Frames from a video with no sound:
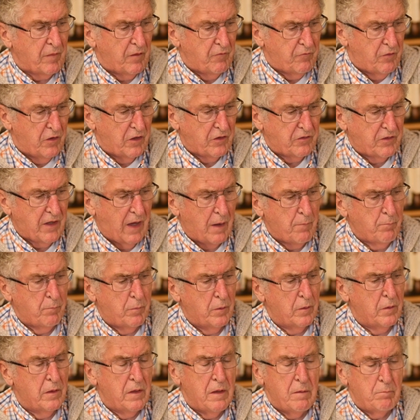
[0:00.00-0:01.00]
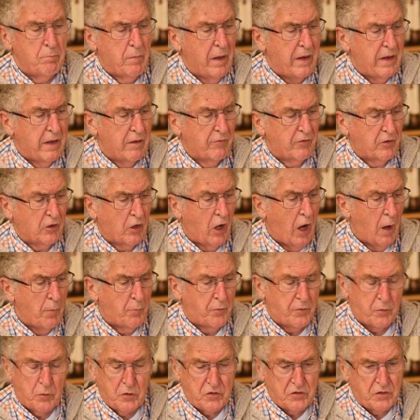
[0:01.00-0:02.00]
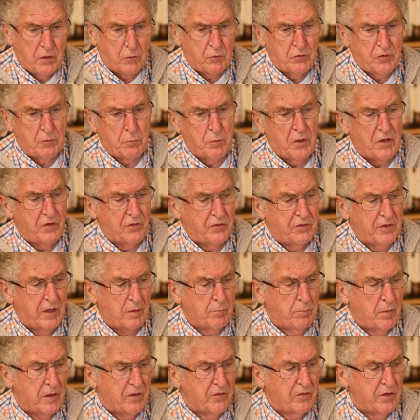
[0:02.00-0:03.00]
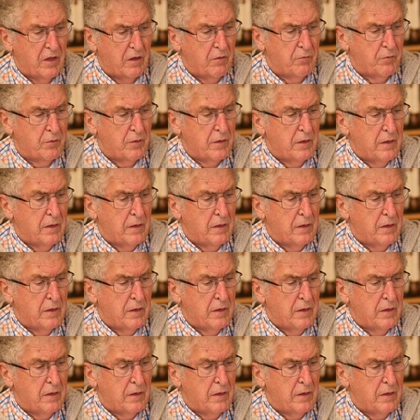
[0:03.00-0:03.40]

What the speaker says: For example, many of the COPs, which I was present at myself,